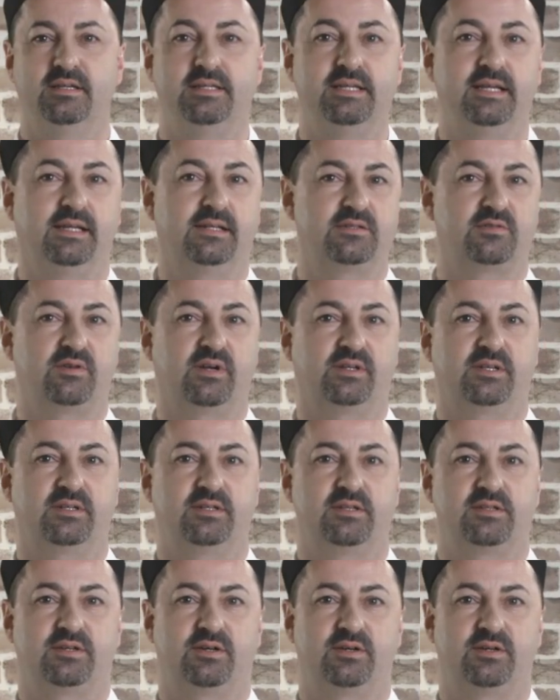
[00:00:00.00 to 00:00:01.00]
Deconstructed
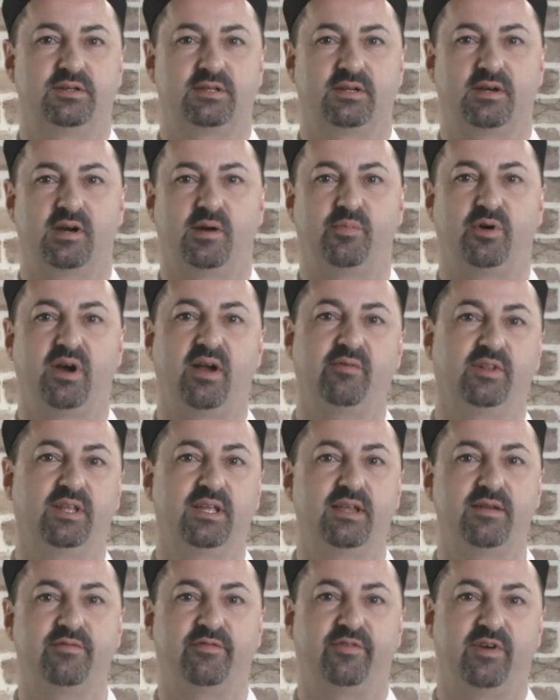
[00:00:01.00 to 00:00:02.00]
desserts are
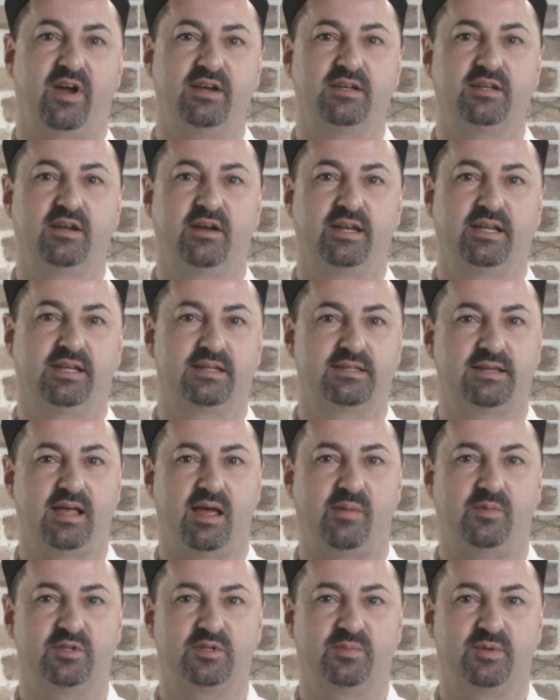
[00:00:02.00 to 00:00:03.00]
prevalent in fine dining
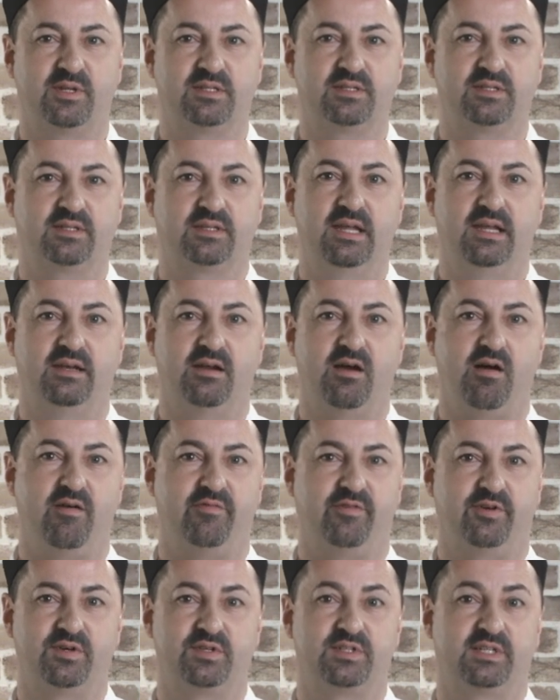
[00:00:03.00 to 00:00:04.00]
establishments and
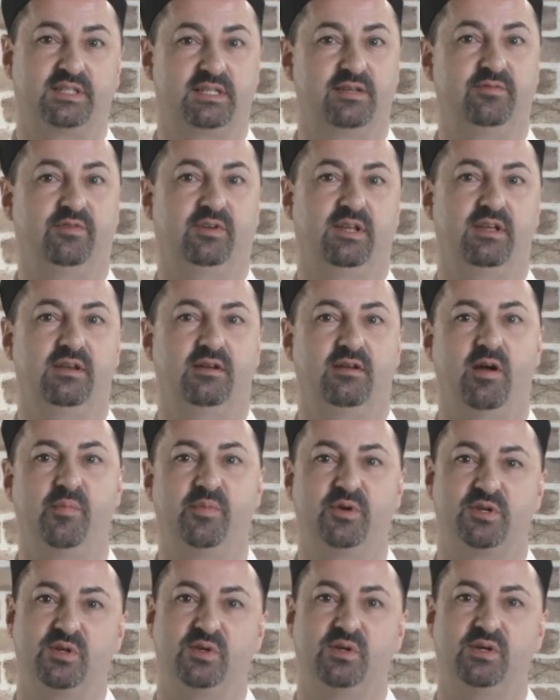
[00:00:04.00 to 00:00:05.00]
offer significant
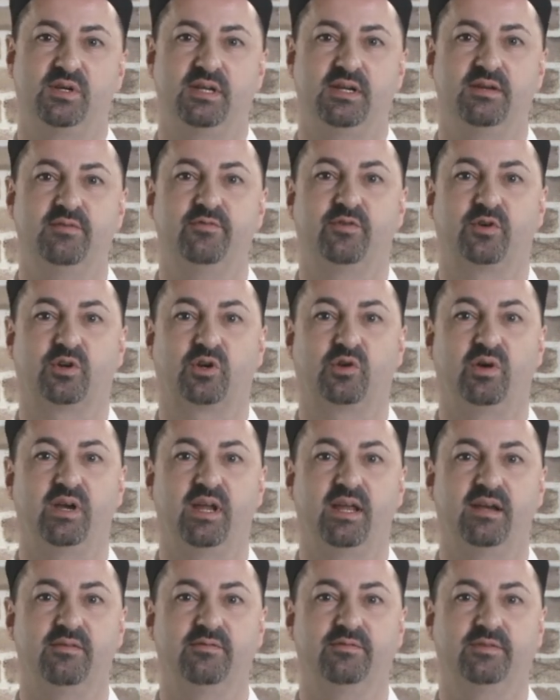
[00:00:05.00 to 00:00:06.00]
opportunity for
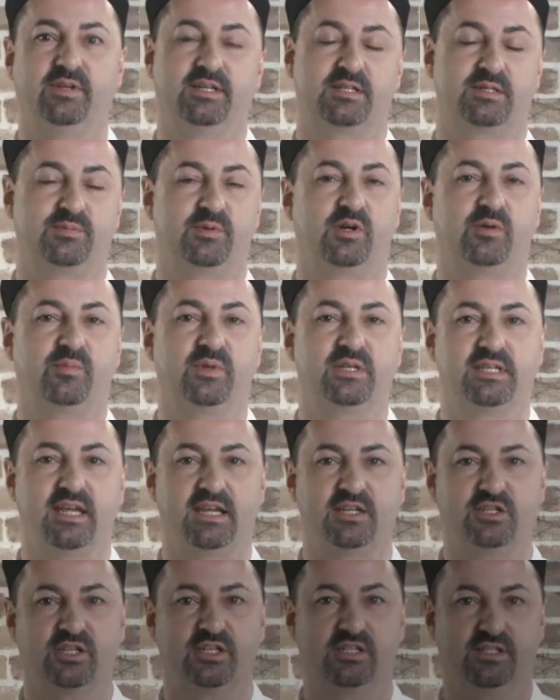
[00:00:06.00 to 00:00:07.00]
creative
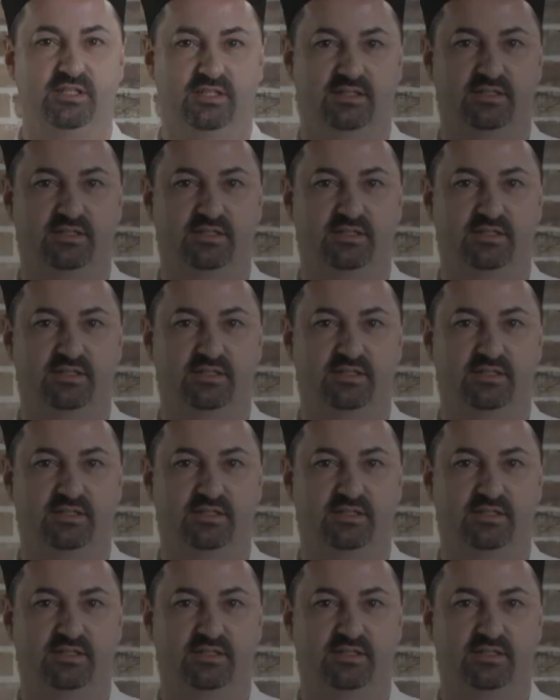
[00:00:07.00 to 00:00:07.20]
experimentation.